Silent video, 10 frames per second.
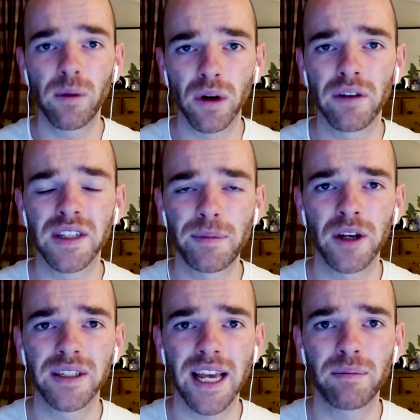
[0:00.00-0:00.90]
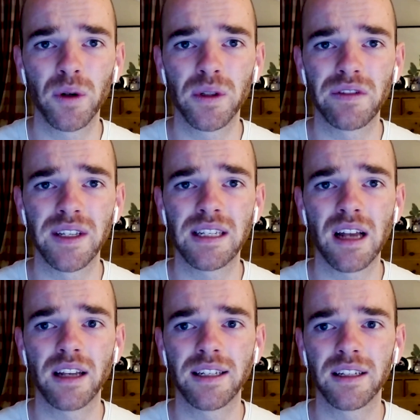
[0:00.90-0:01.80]
will obviously be on dead balls if he's
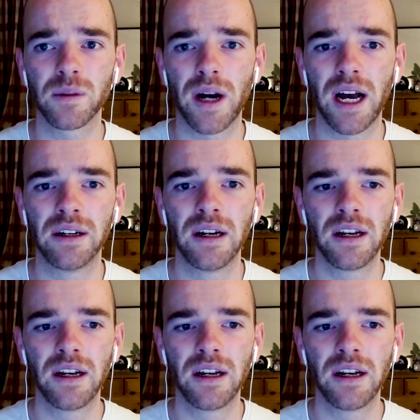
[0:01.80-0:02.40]
starting as well.